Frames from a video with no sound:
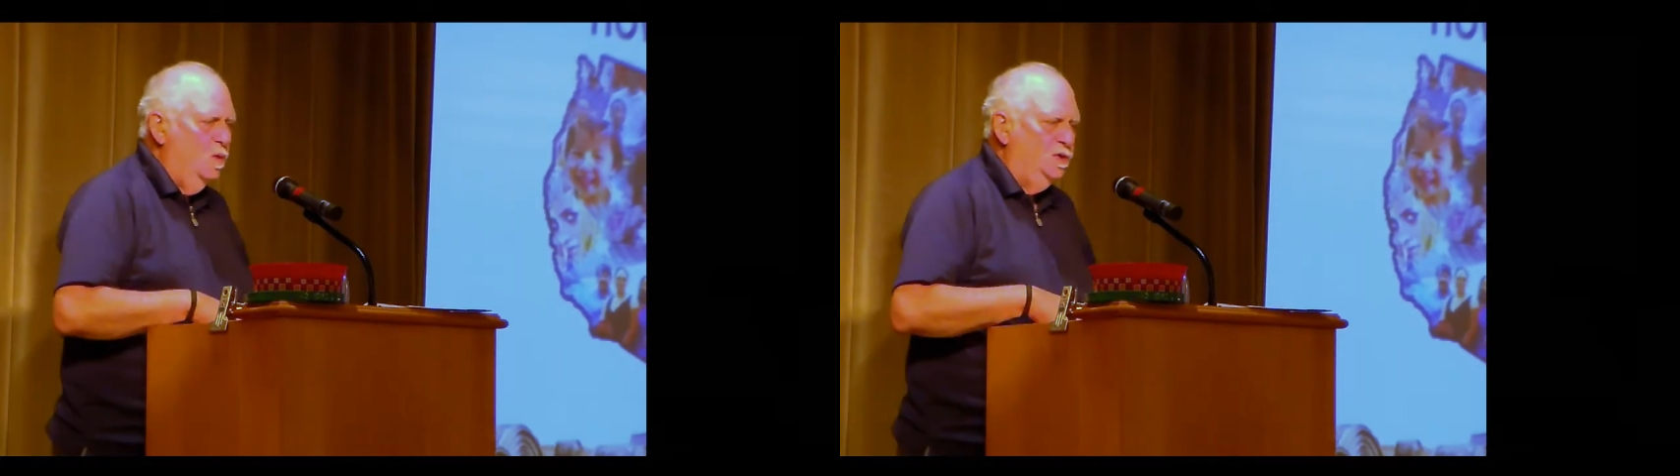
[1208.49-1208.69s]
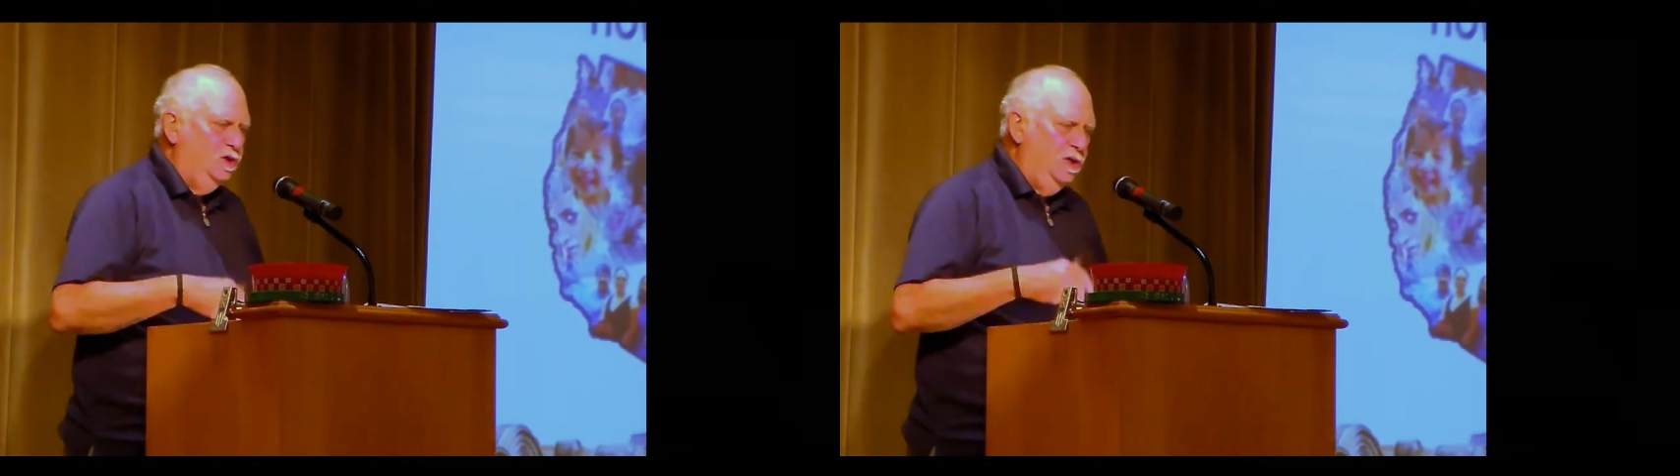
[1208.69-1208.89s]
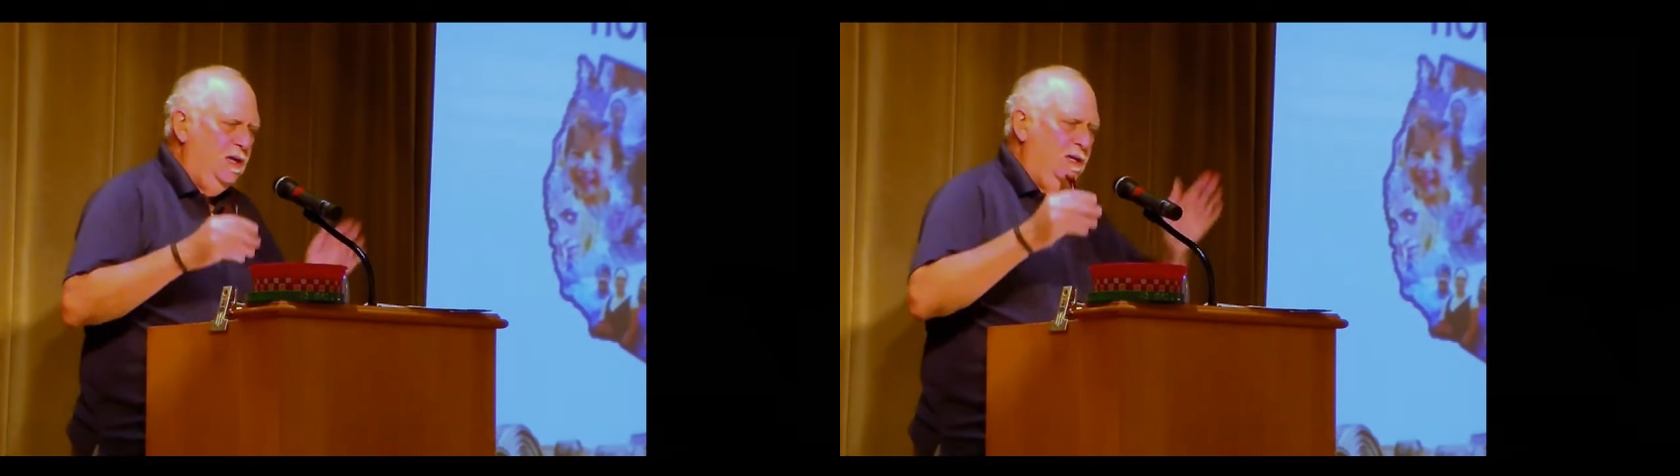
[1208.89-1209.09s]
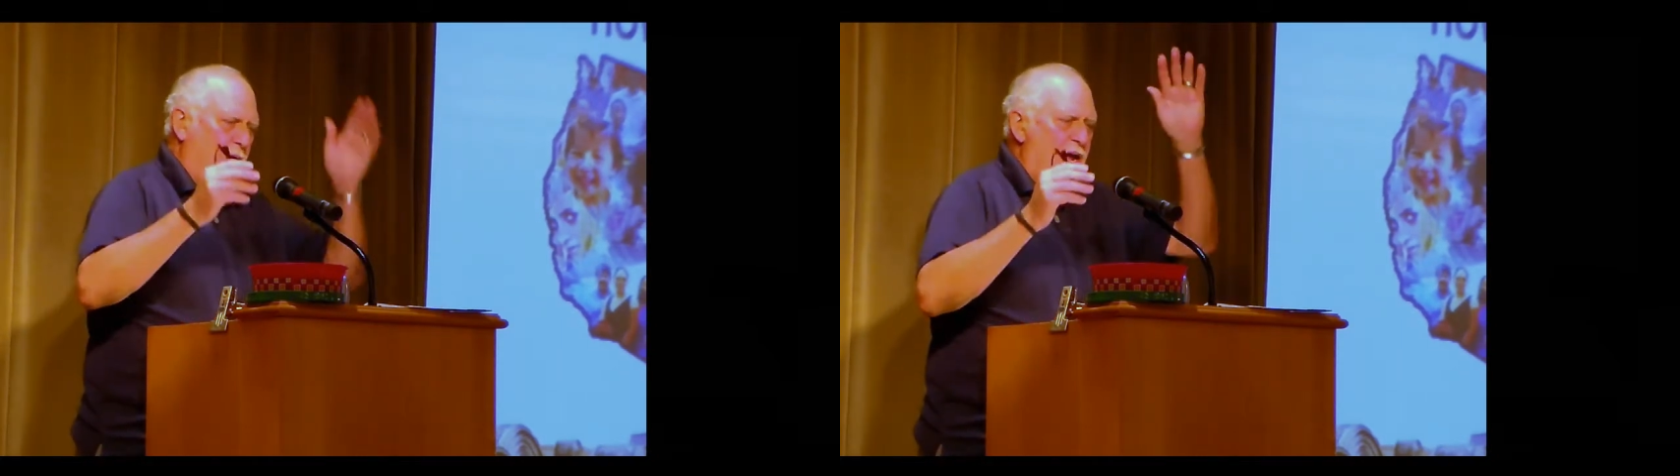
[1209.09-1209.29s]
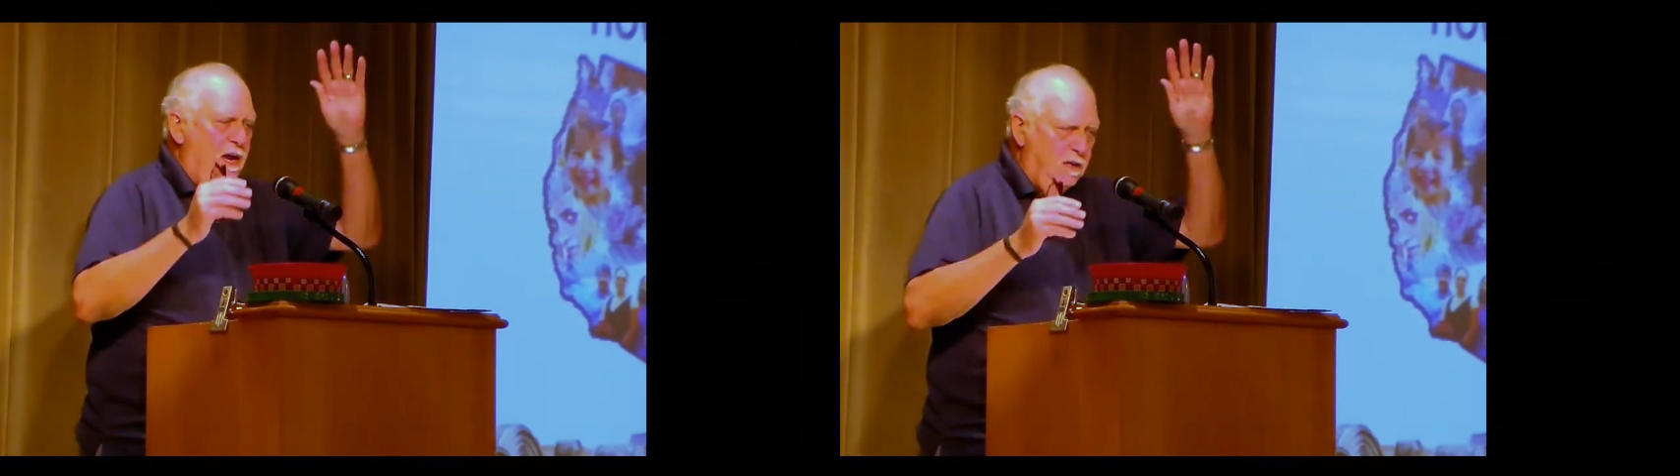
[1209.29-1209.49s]
which it
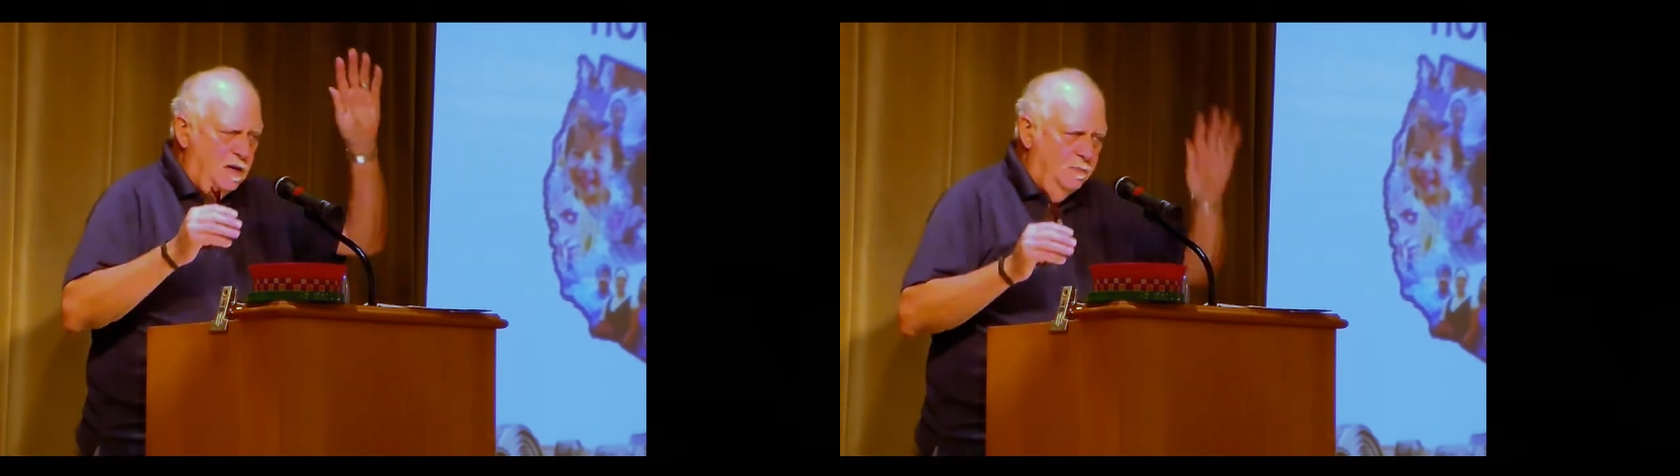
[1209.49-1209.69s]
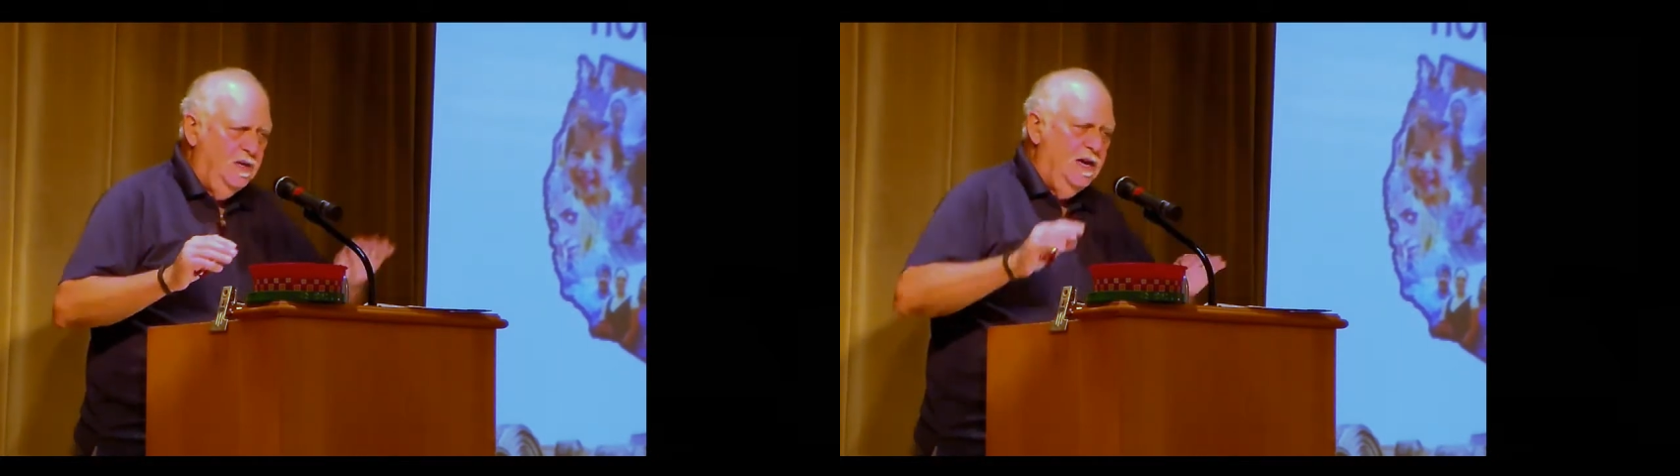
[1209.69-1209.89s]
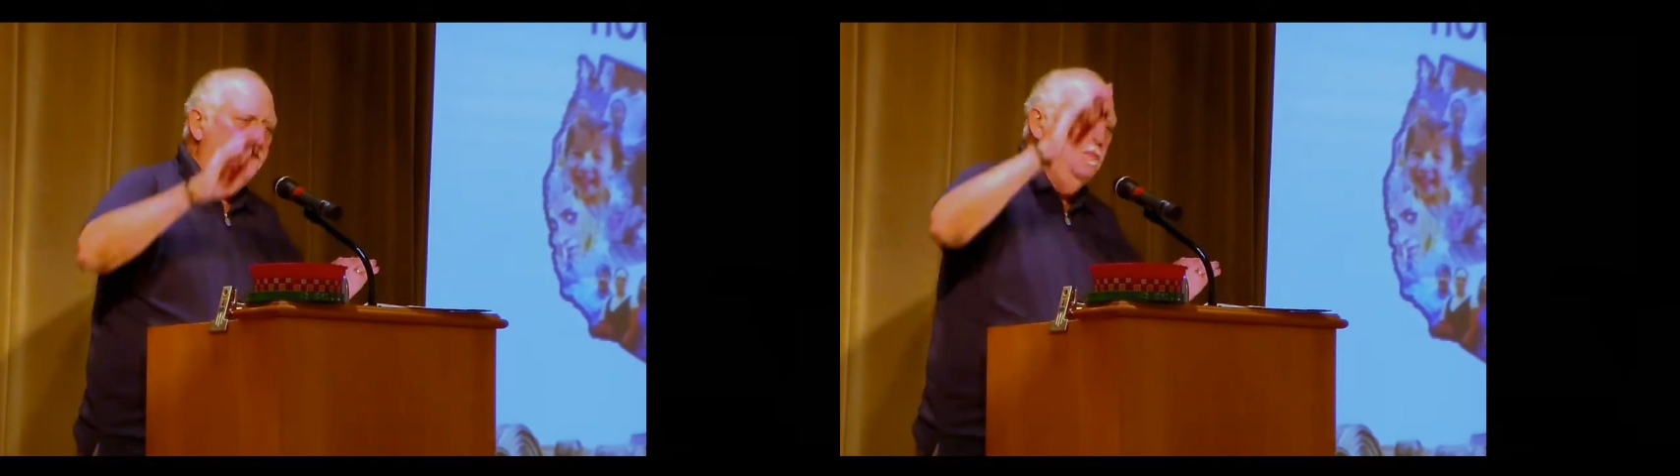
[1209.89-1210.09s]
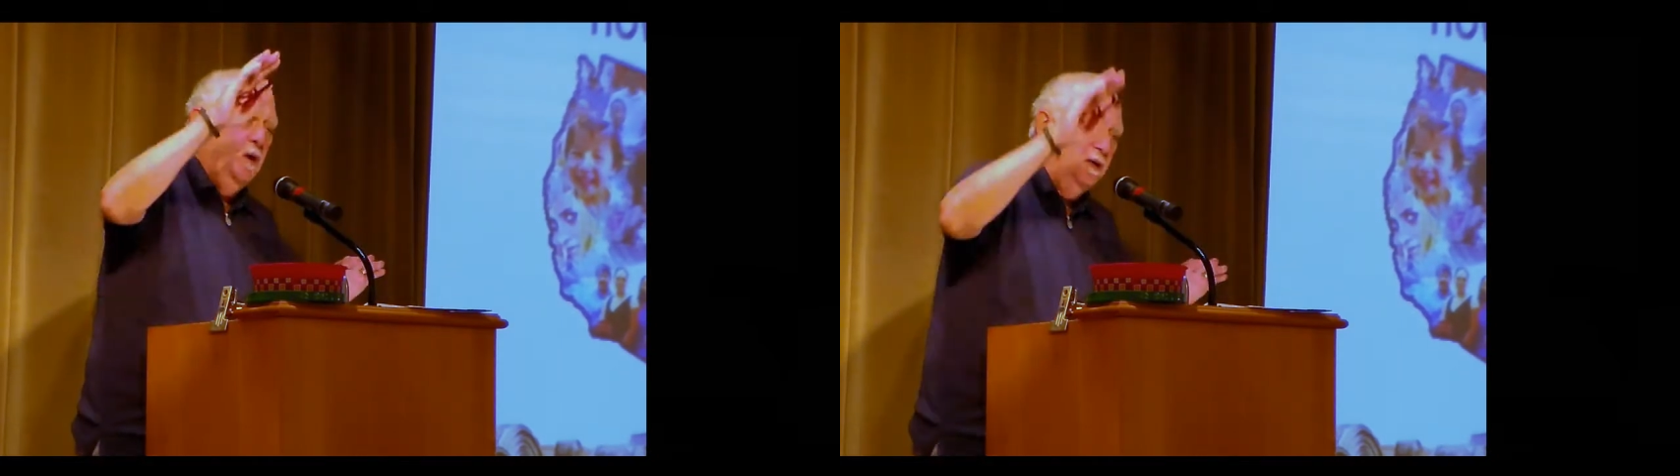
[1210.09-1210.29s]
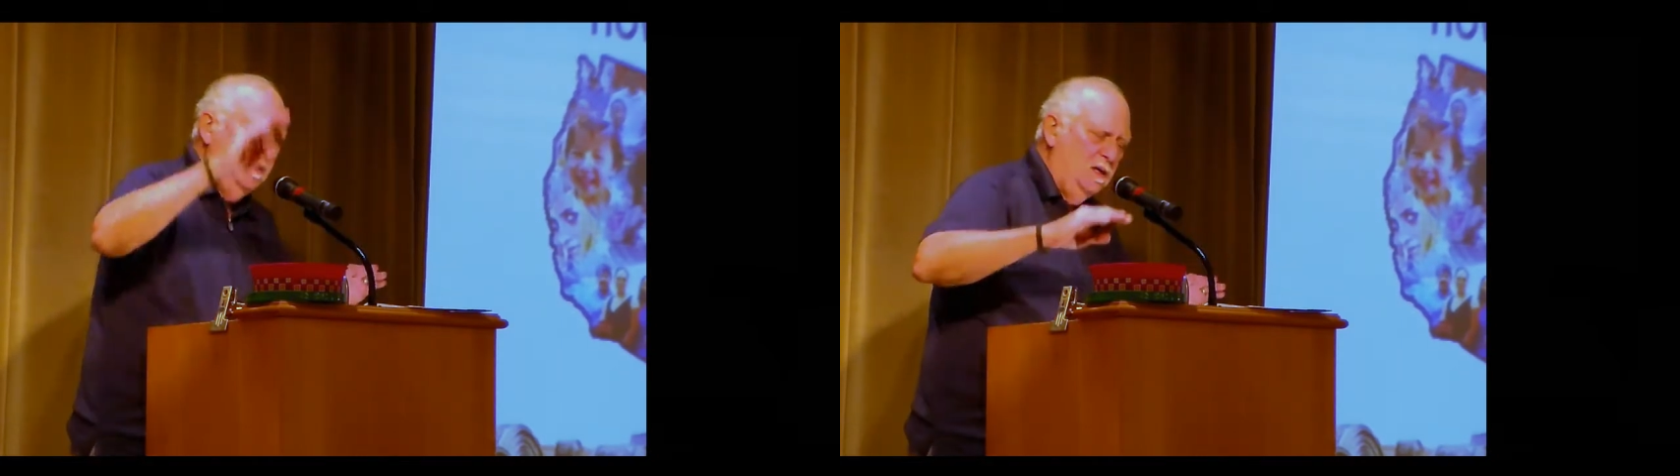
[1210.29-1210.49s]
lined up
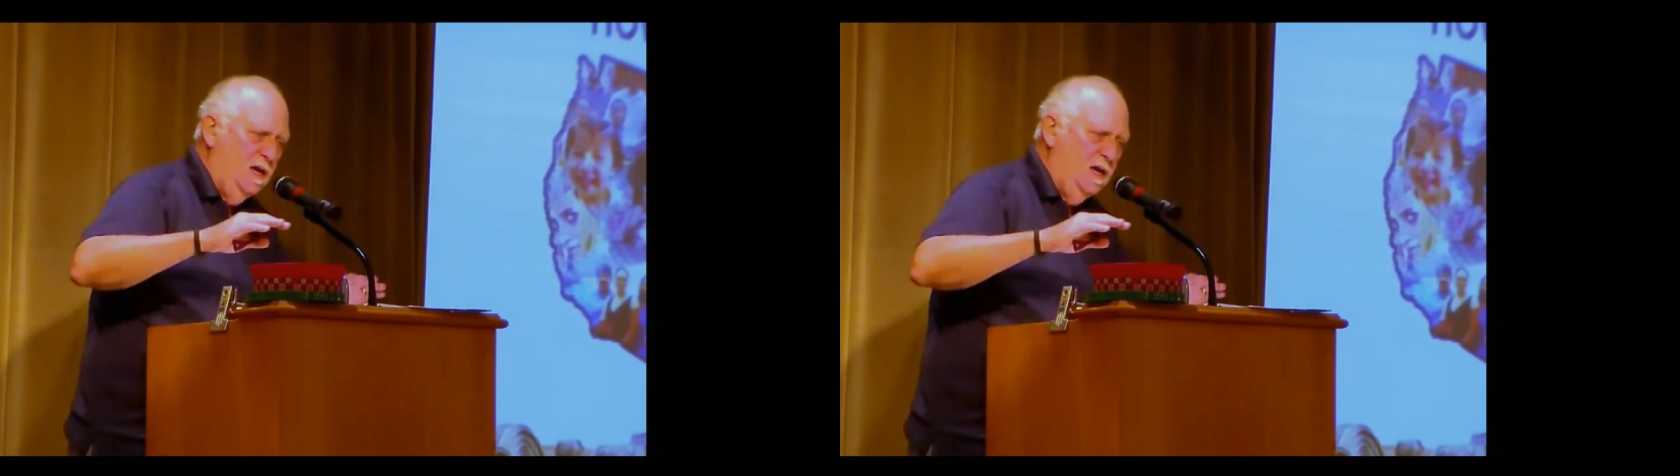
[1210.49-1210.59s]
Denmark and it